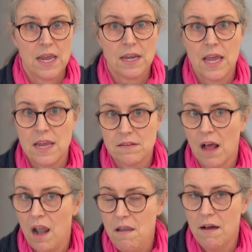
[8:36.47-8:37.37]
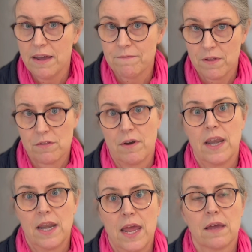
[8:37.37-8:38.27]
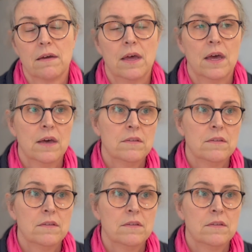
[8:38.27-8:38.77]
It is life-threatening.